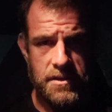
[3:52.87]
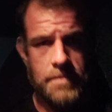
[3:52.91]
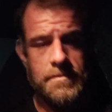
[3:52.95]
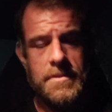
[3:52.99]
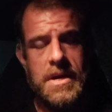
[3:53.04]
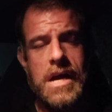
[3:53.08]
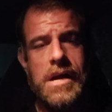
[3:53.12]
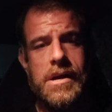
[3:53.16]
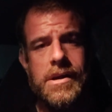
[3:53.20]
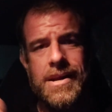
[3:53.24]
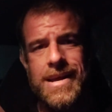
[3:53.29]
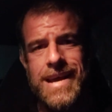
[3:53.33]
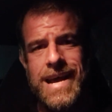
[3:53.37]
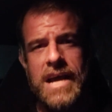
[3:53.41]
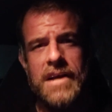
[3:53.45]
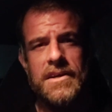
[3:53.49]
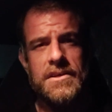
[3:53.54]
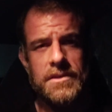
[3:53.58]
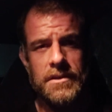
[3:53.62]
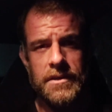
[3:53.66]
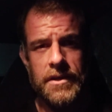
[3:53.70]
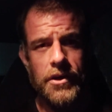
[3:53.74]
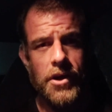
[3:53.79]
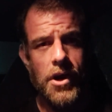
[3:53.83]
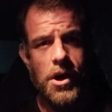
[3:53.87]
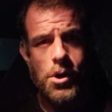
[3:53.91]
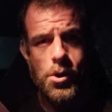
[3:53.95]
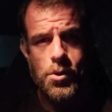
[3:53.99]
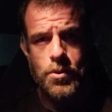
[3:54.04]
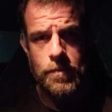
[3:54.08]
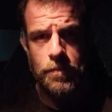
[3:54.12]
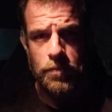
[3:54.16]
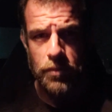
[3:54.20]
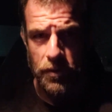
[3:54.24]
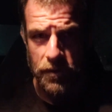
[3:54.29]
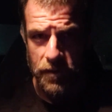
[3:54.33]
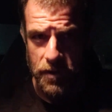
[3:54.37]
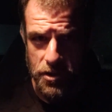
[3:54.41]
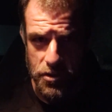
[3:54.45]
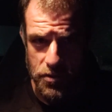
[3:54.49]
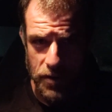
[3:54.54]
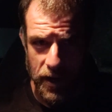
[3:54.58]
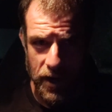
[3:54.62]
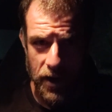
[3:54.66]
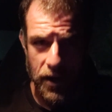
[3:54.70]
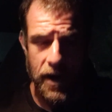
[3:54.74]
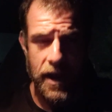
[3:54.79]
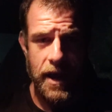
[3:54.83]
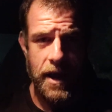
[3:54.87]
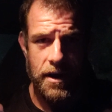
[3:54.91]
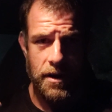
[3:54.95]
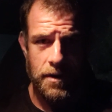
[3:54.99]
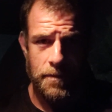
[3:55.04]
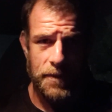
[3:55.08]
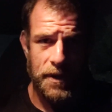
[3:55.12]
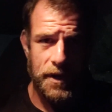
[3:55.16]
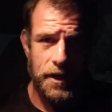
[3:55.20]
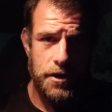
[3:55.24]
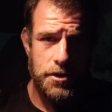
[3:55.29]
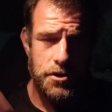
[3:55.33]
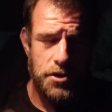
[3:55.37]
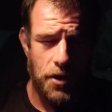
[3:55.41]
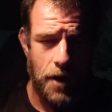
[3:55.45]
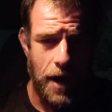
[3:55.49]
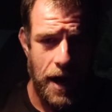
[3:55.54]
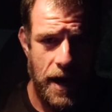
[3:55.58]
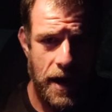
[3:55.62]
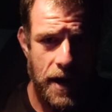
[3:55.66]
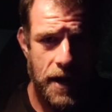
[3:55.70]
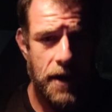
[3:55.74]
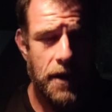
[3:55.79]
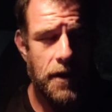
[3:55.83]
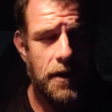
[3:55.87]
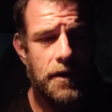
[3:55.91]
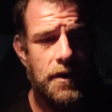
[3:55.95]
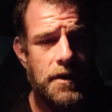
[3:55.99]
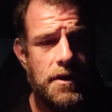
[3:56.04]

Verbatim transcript: I'm not going to actually go and pull the trigger yet. I'm going to try.